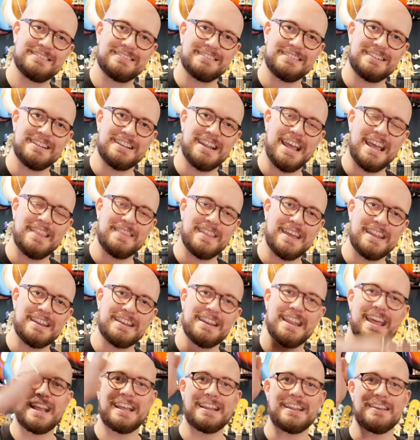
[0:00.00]
and then
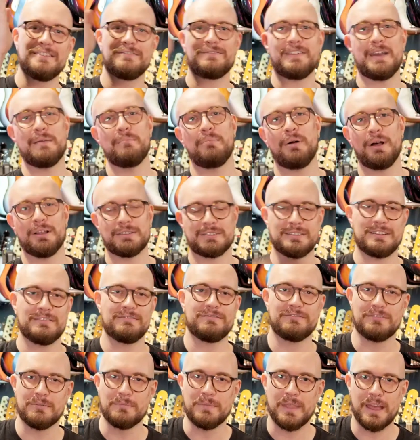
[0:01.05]
negative and positive
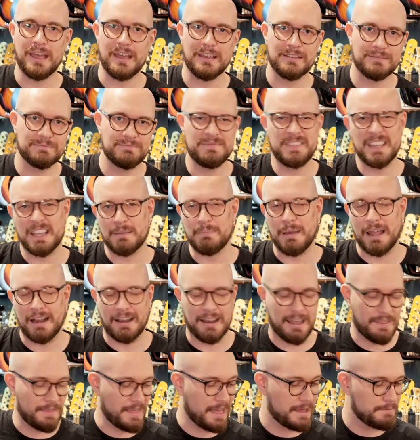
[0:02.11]
from there. Think about it
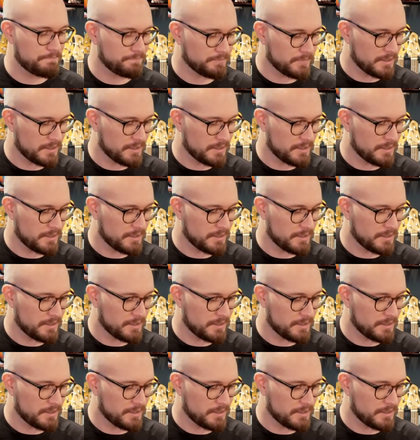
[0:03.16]
like that.